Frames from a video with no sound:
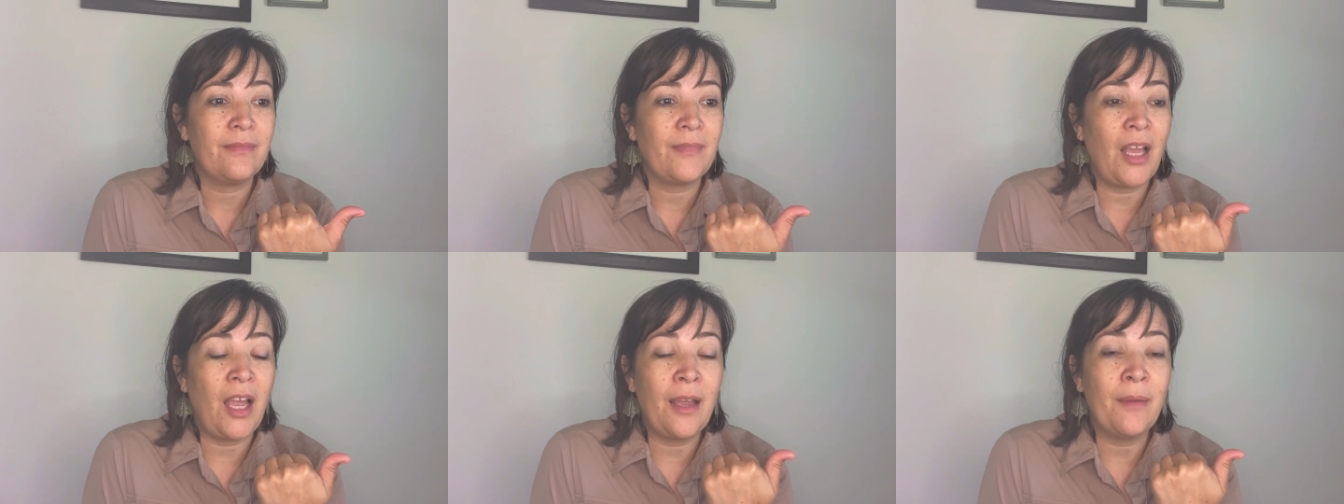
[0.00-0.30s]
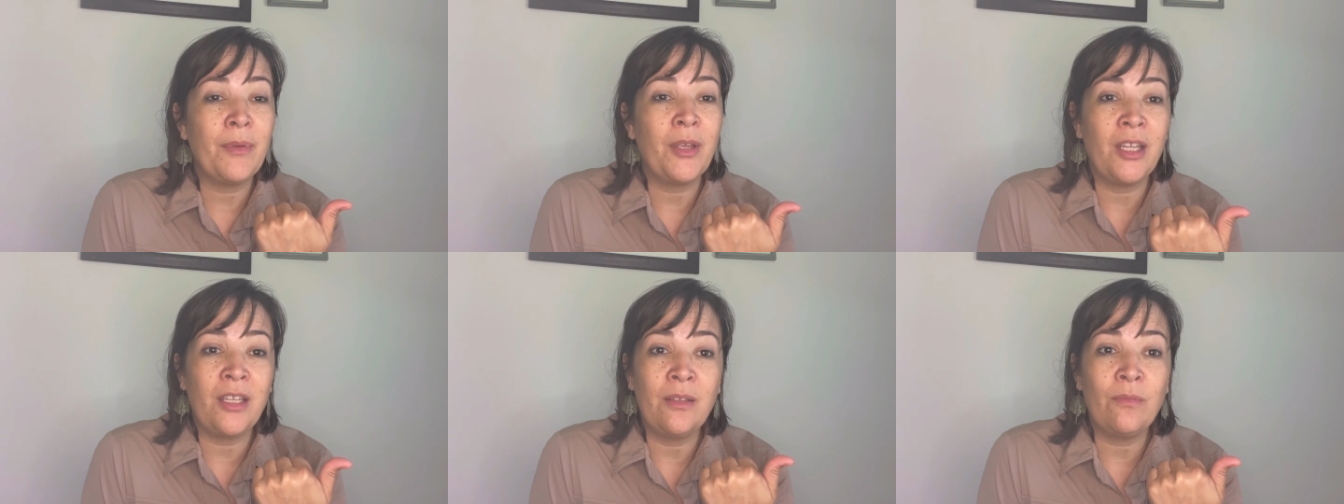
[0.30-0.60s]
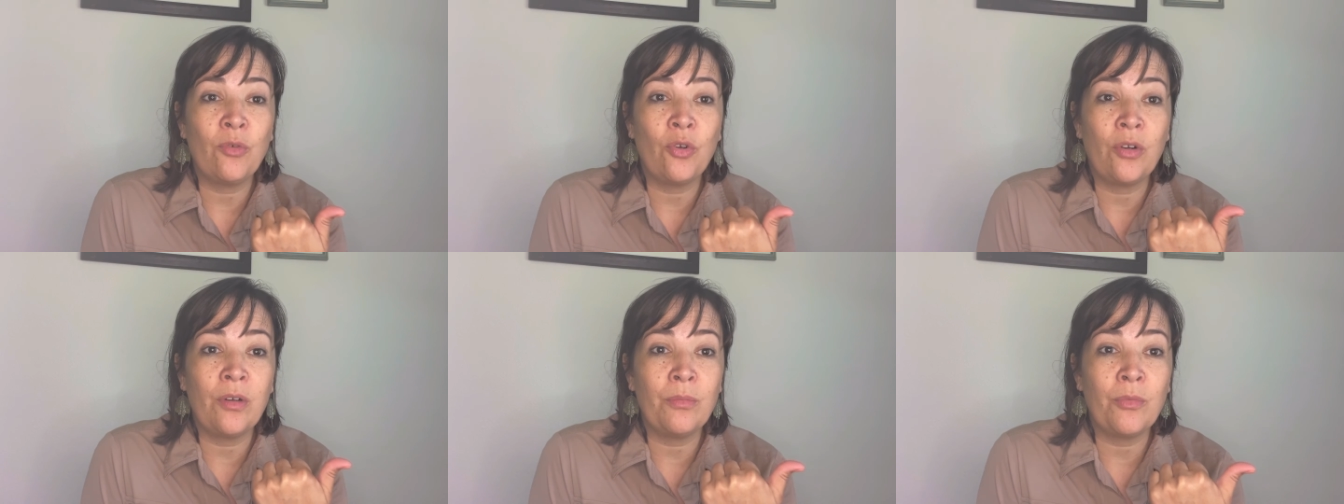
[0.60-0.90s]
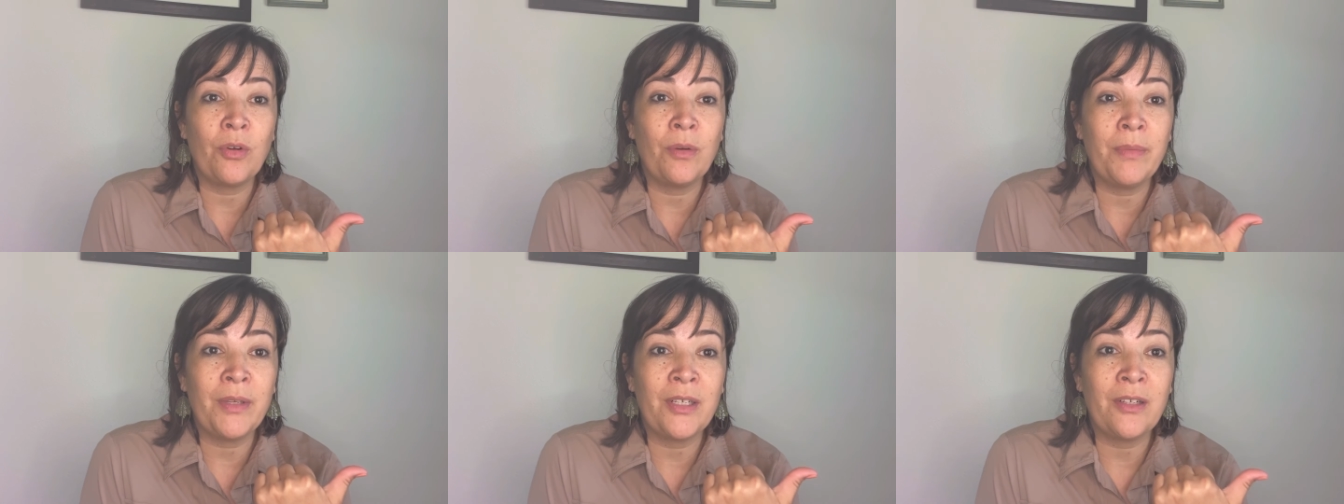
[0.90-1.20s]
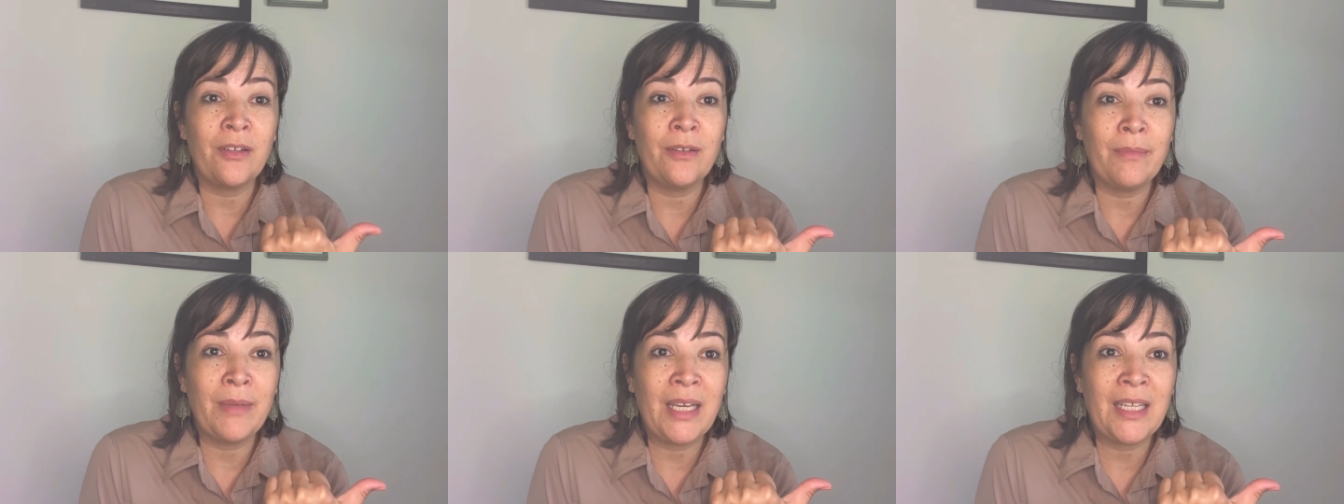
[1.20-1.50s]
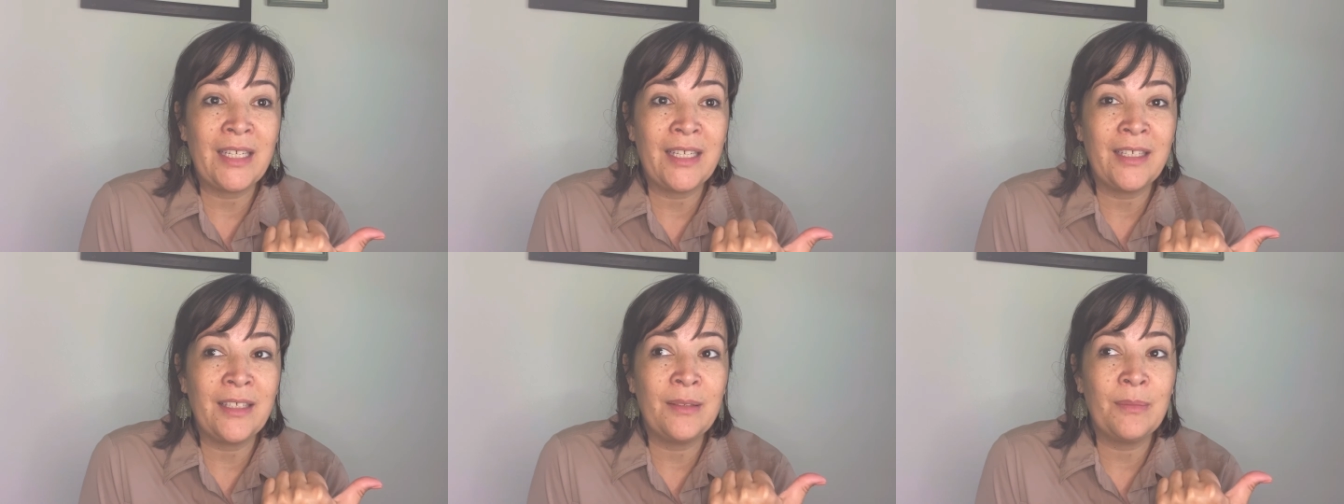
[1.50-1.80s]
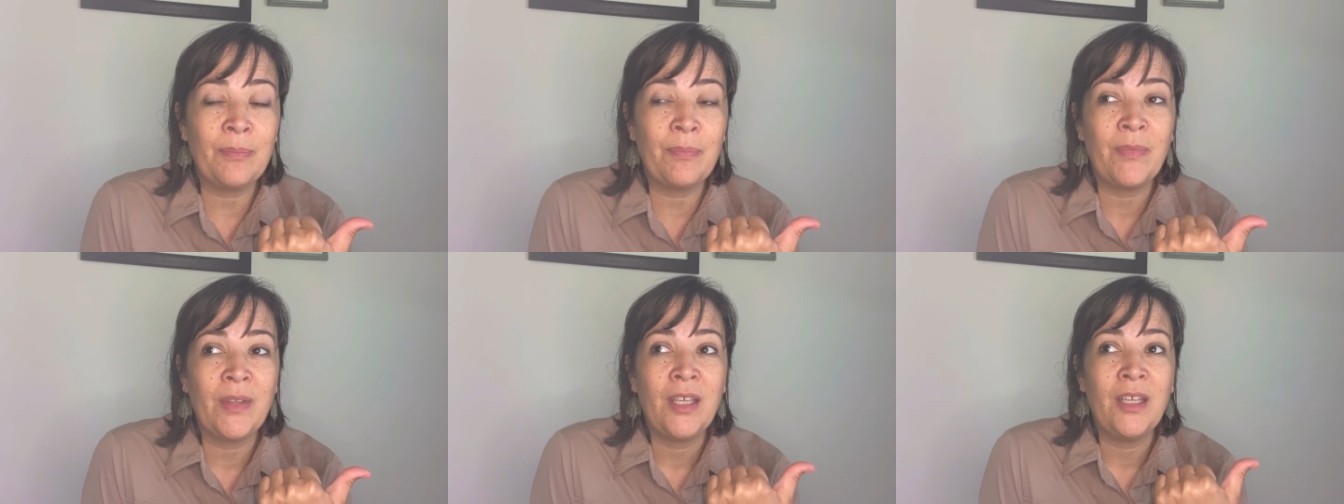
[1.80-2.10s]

I'm getting more and more bitter and mad at him.